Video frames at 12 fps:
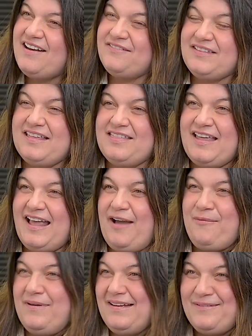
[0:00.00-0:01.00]
I don't really like
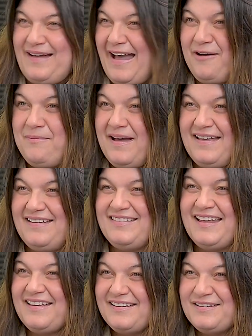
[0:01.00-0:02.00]
what how am I
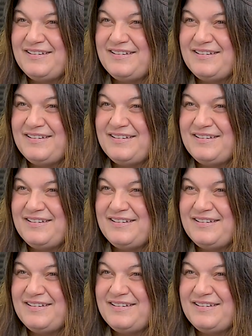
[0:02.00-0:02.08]
like